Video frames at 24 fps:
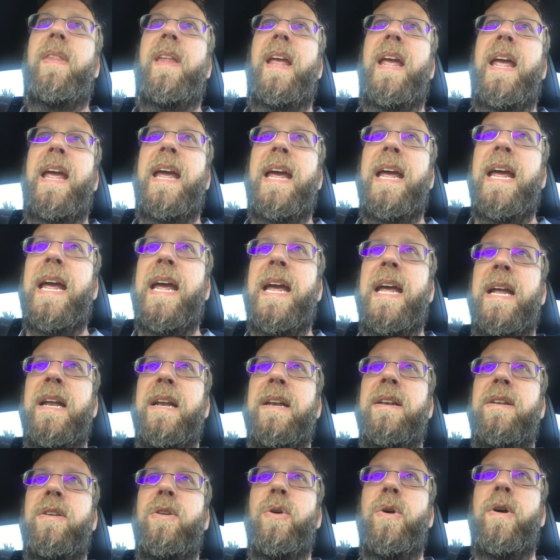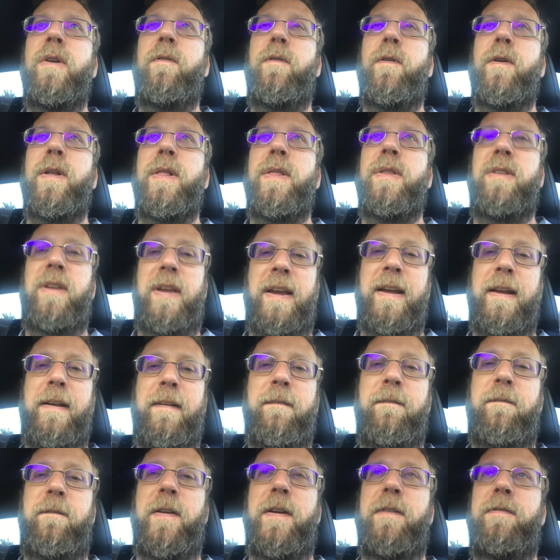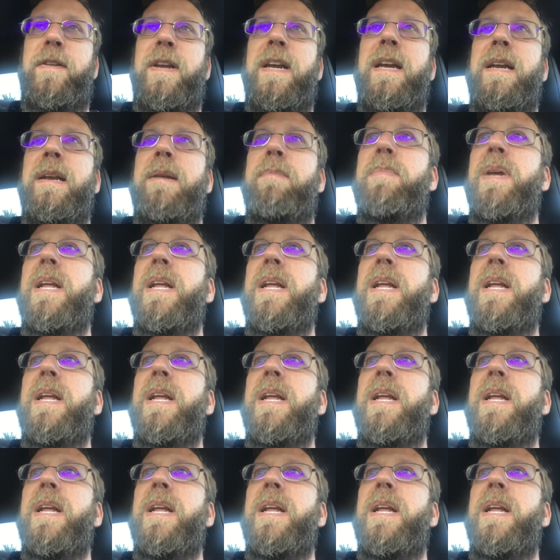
and do it for 10, 15